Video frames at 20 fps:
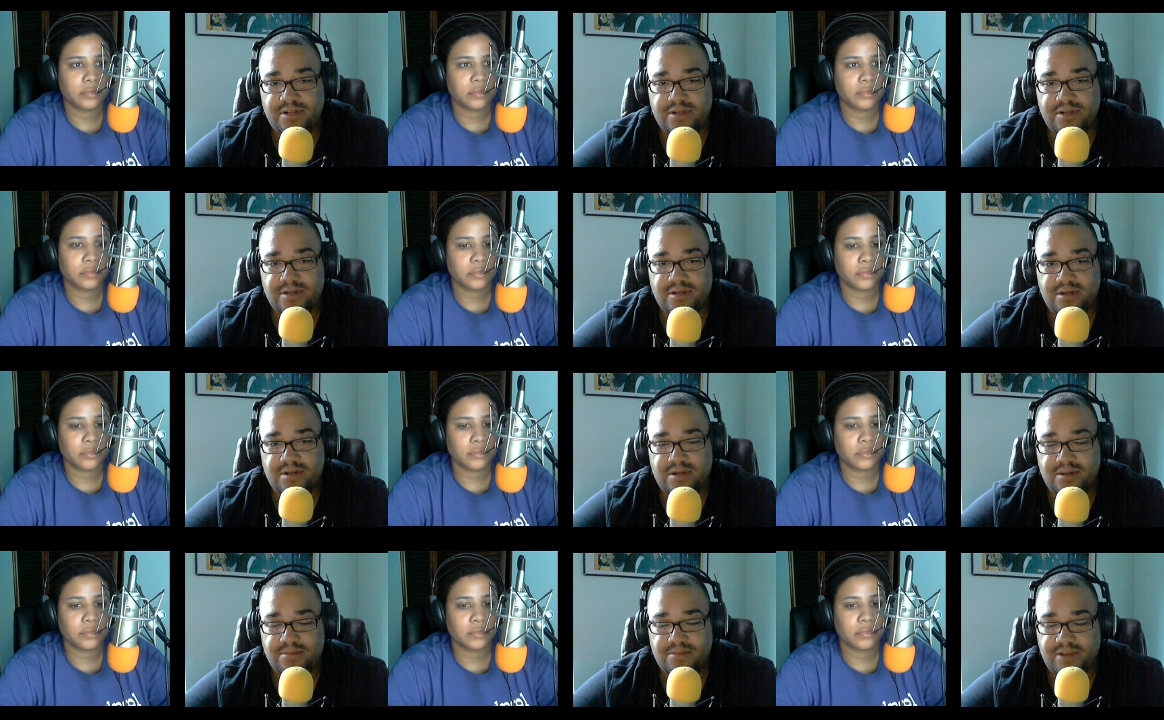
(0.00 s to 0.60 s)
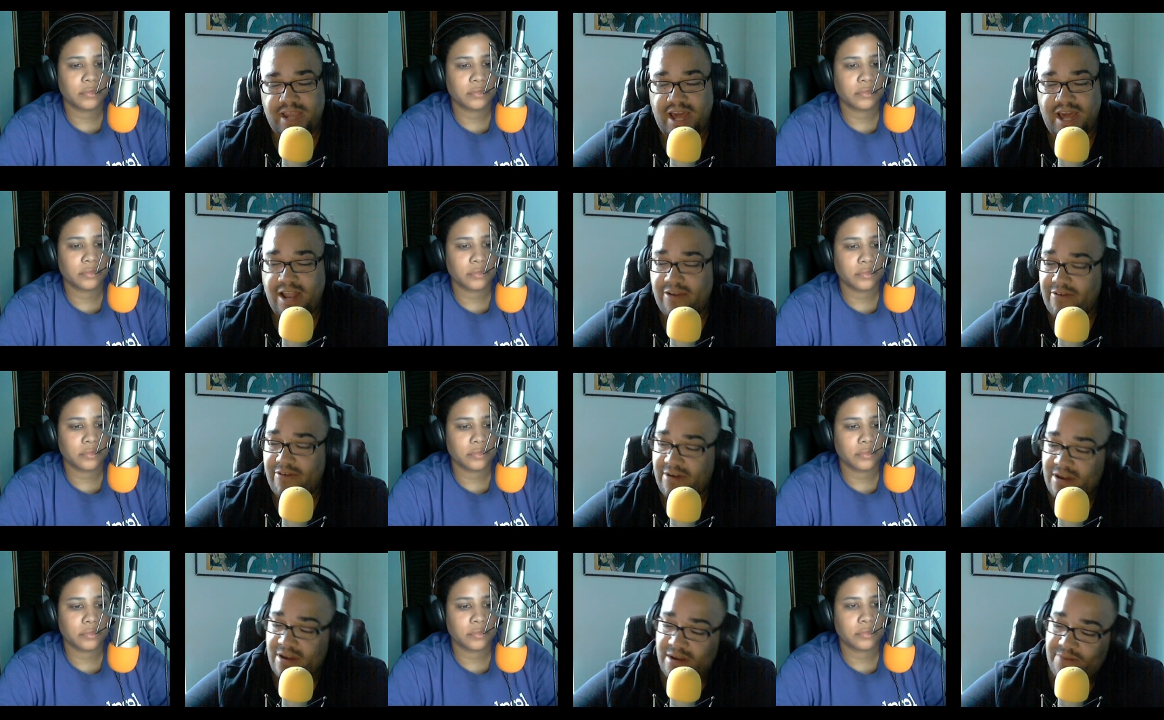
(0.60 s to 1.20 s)
Speaker 1: um,
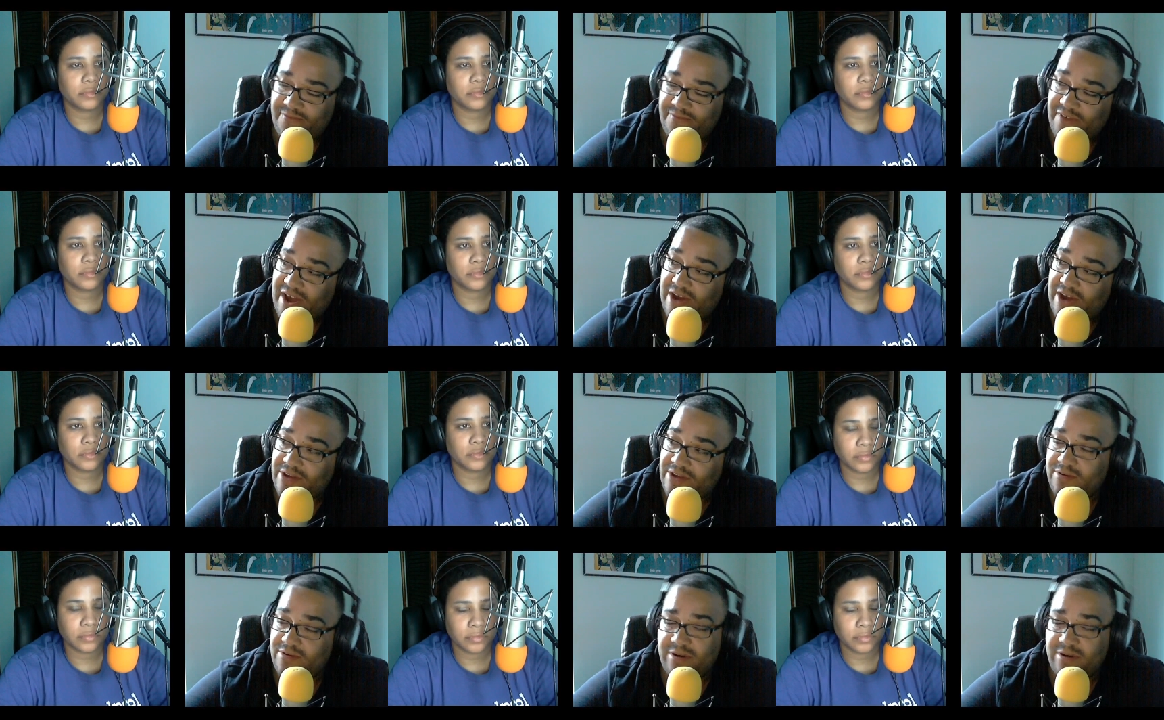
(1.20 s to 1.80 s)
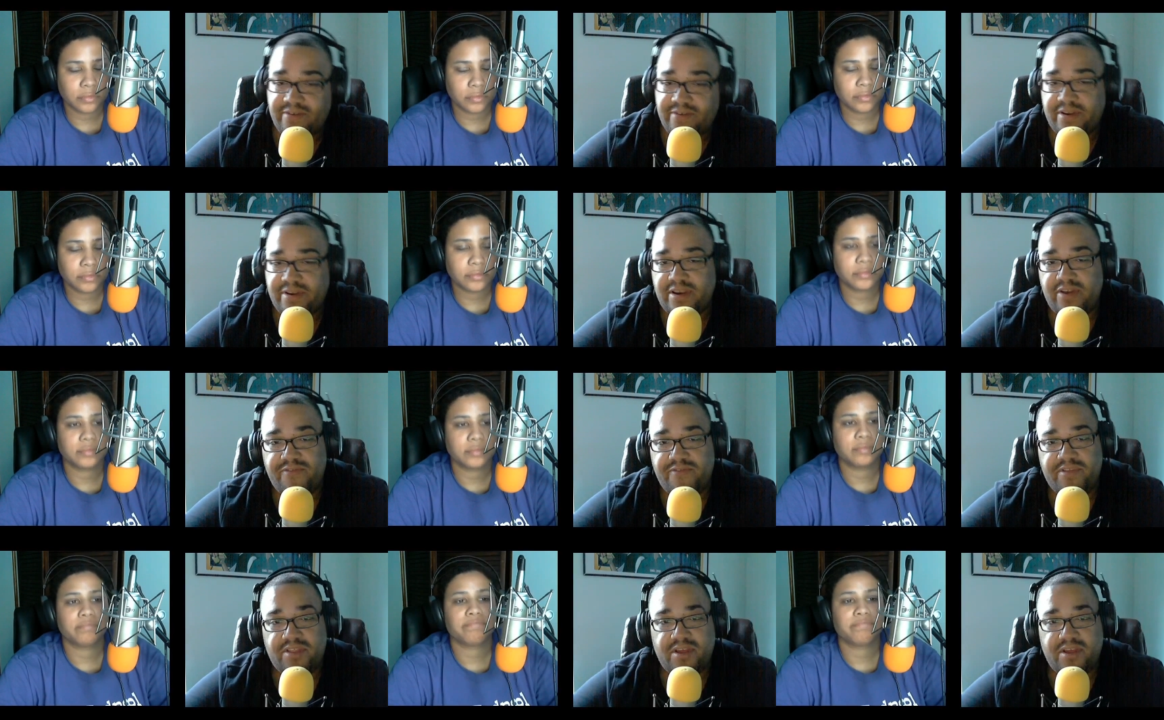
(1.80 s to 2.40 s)
calorie um, value of it and
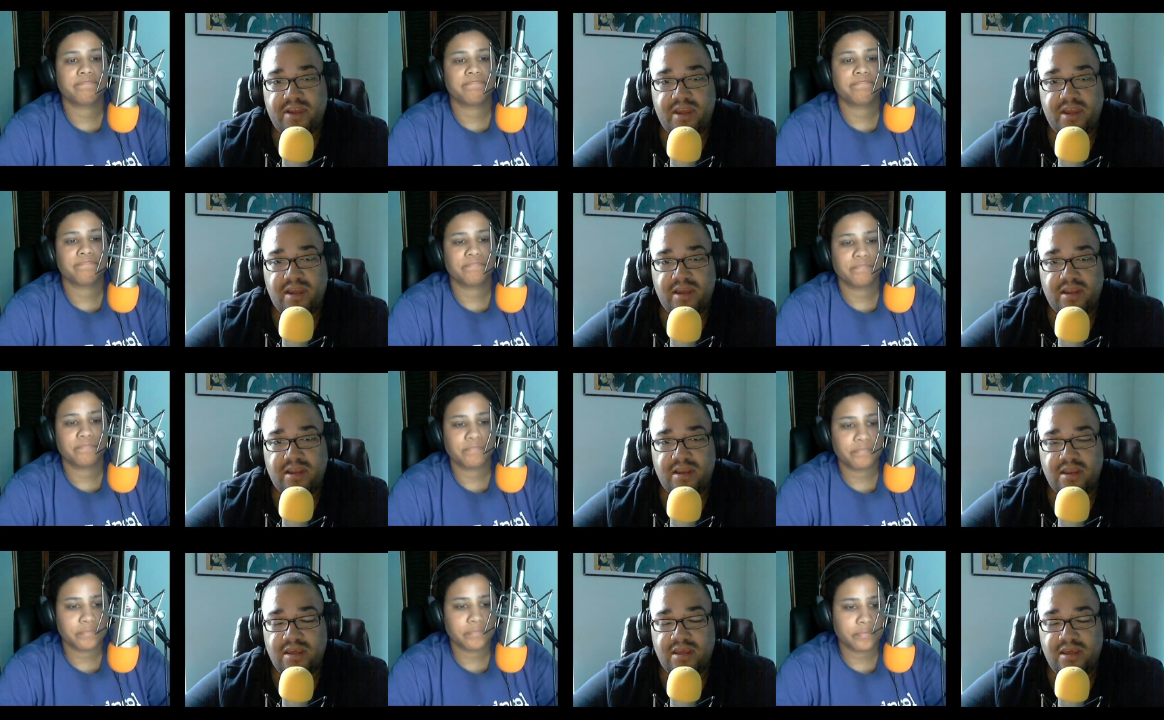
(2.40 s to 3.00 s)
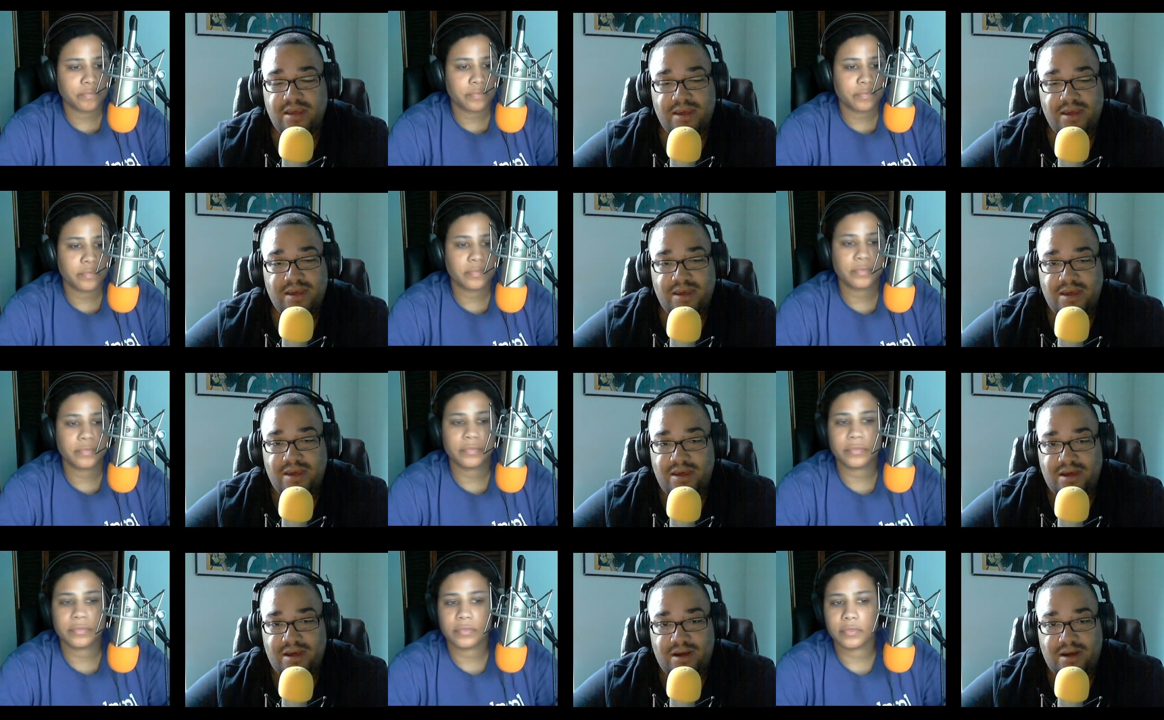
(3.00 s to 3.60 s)
everything, and
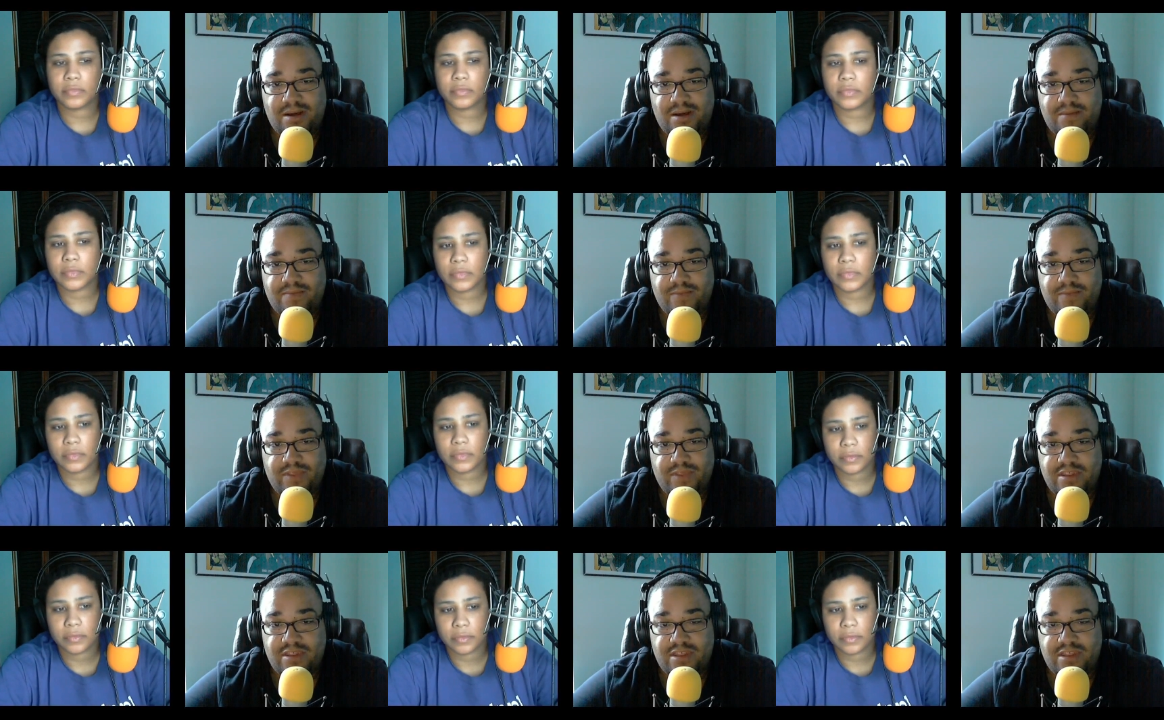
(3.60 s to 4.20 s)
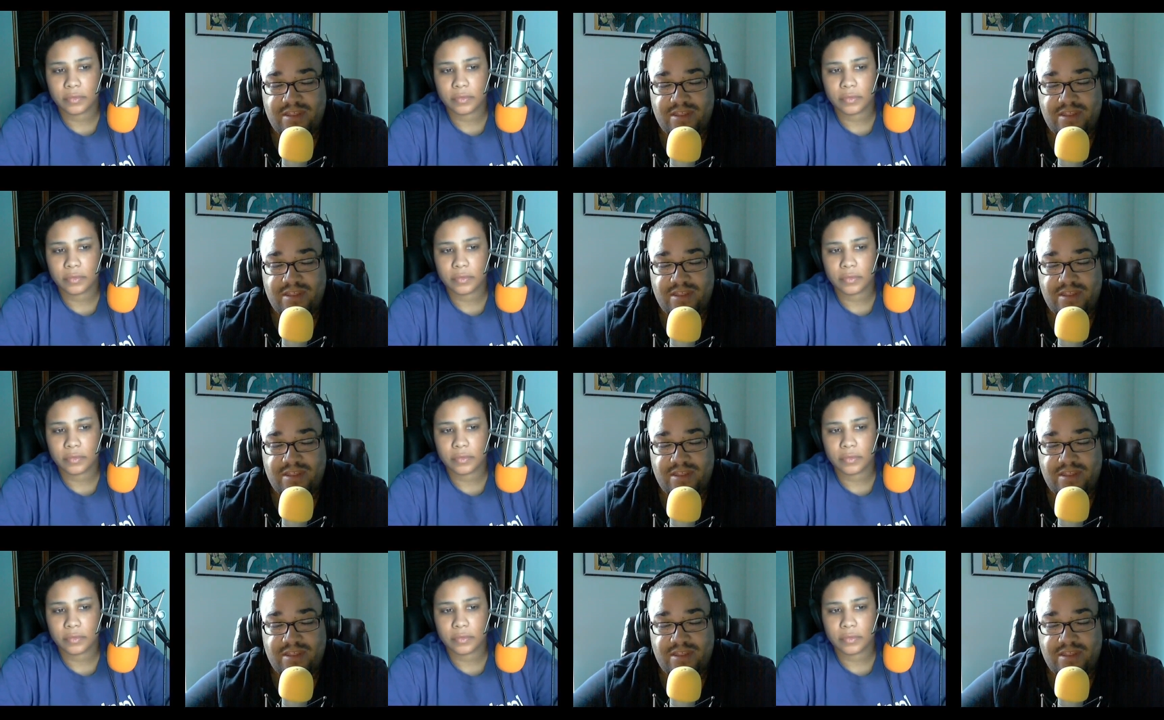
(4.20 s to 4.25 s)
um, just